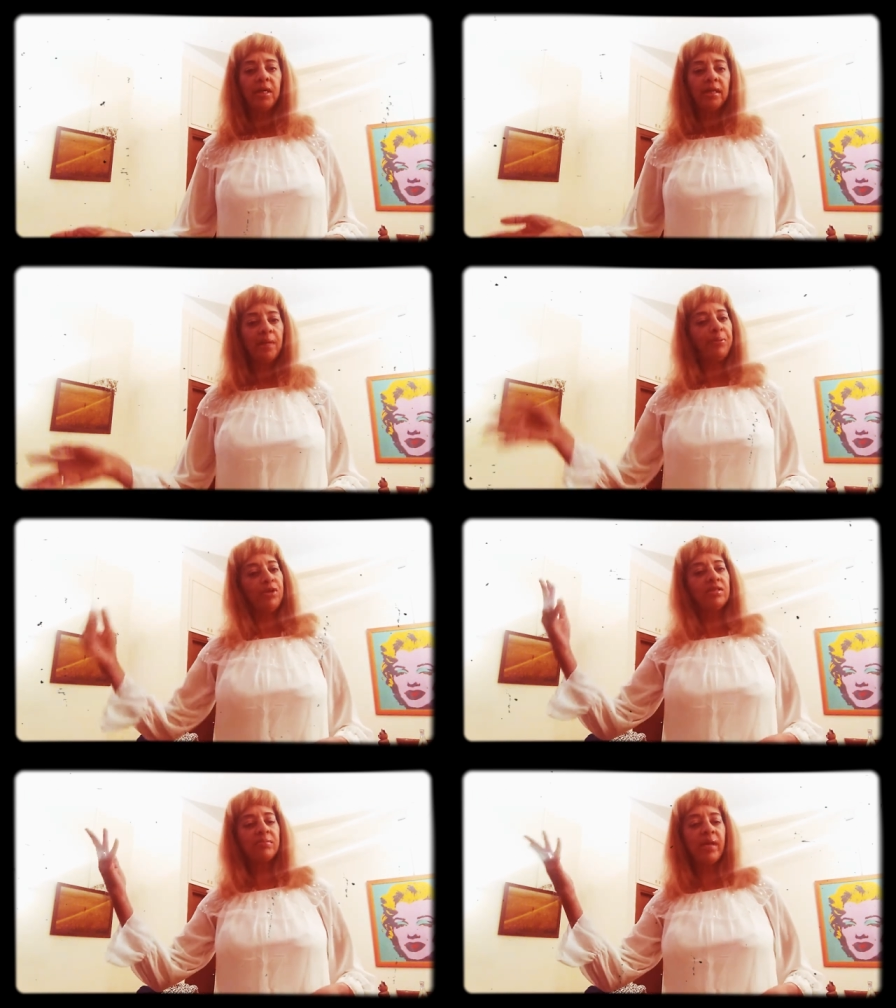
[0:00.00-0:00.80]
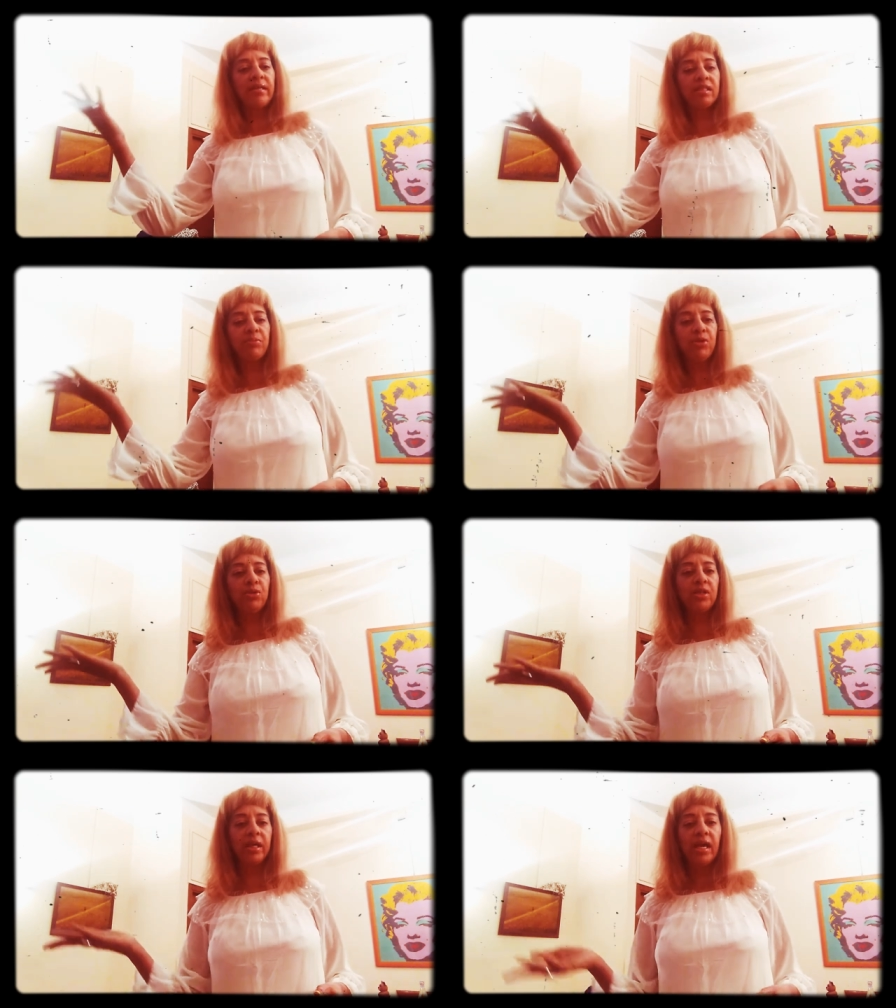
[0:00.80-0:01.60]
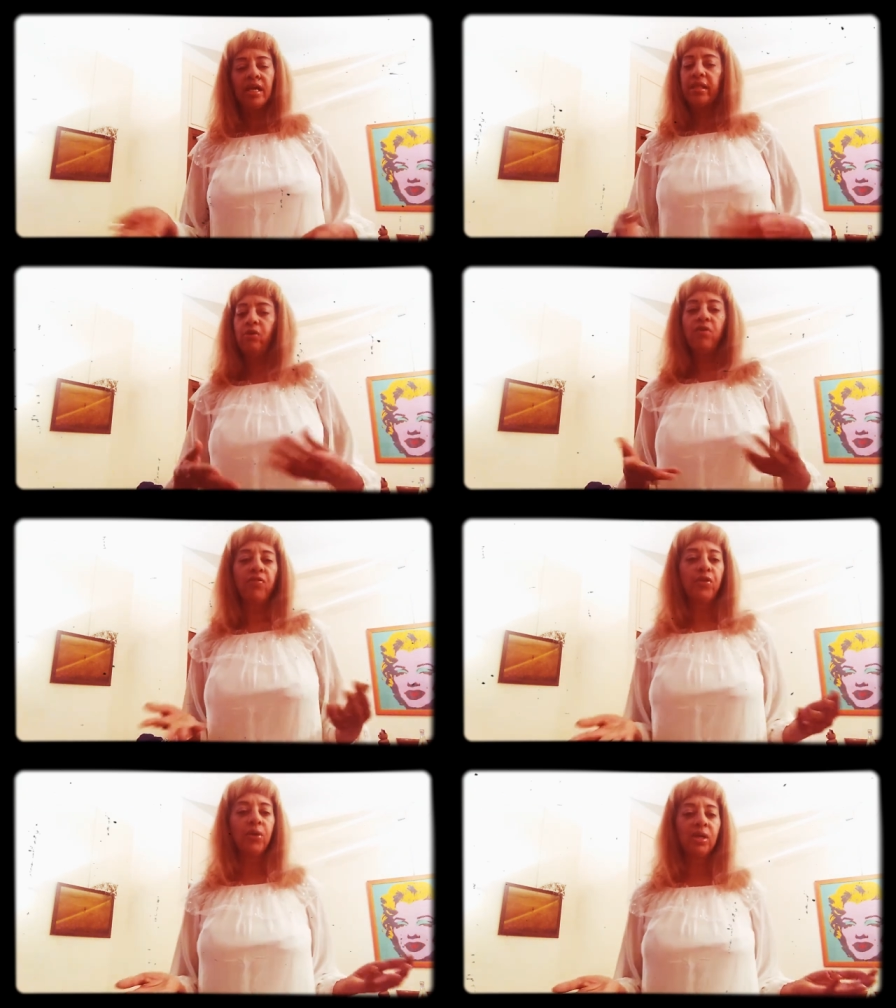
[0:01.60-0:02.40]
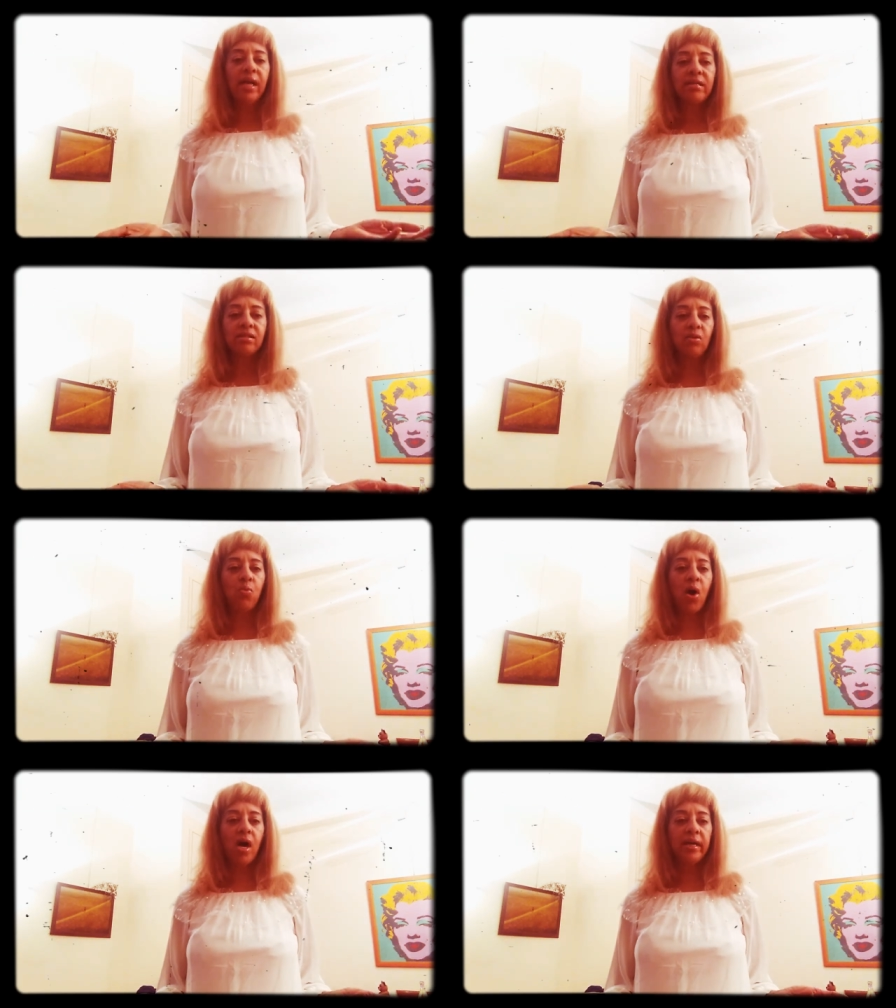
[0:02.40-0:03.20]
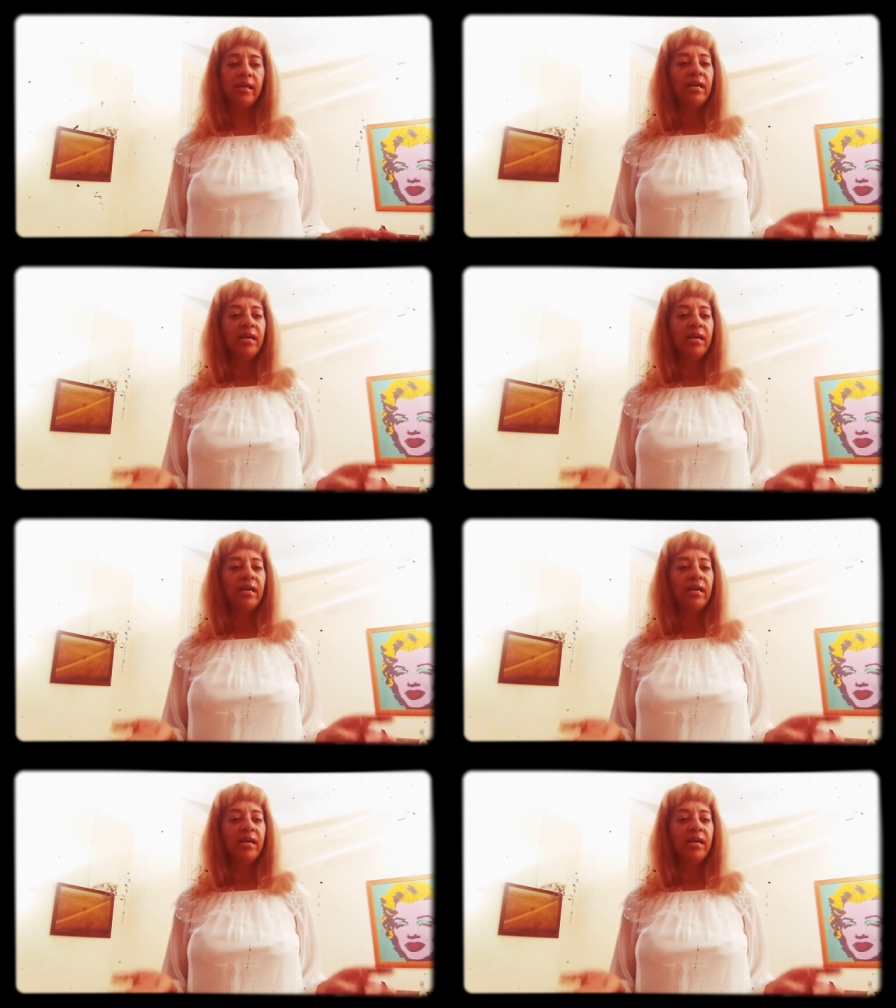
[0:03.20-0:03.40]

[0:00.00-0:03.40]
They put on some nice music. They offer you a glass of wine.